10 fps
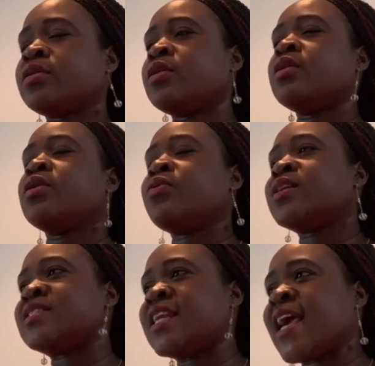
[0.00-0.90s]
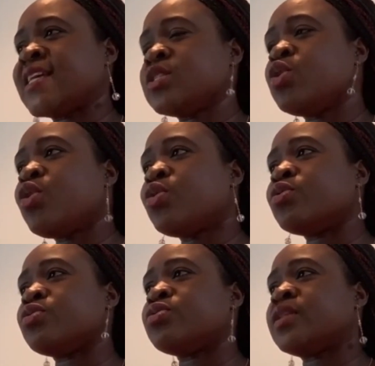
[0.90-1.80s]
What's the next goal
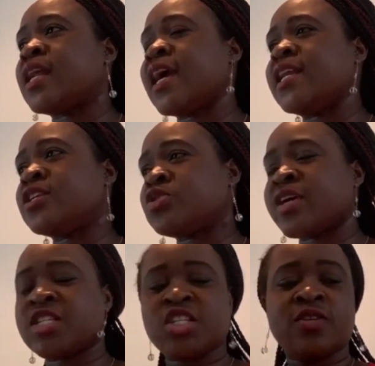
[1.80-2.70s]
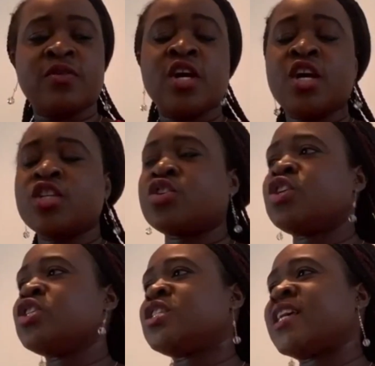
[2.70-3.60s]
that I need to achieve? So,
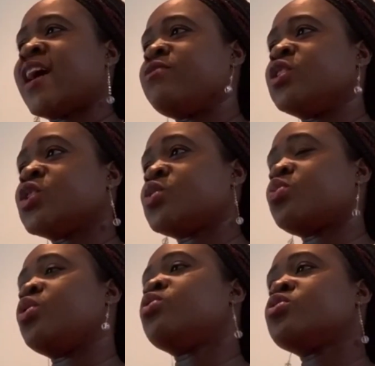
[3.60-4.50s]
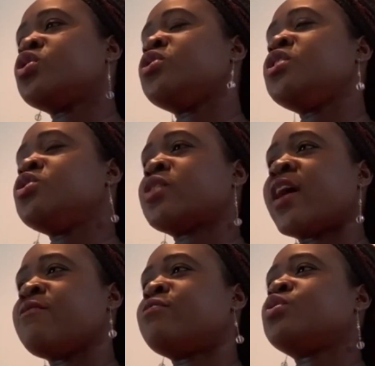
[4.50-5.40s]
not just having just one goal, you need to
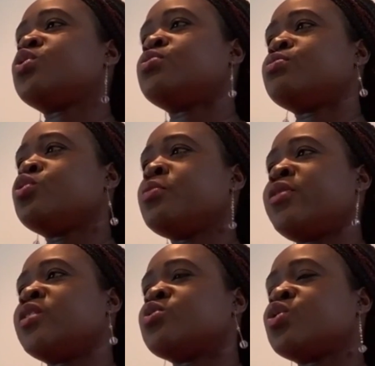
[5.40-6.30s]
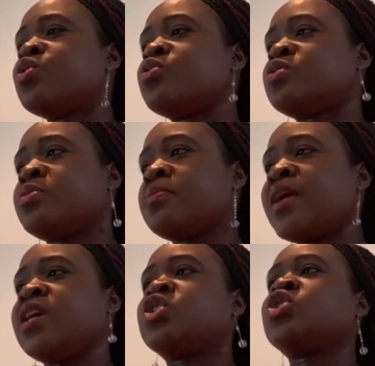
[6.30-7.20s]
have numerous goals, but
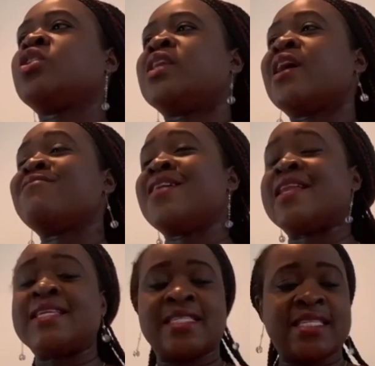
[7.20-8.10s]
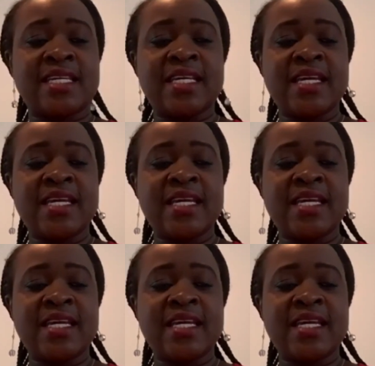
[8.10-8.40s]
make sure they are realistic.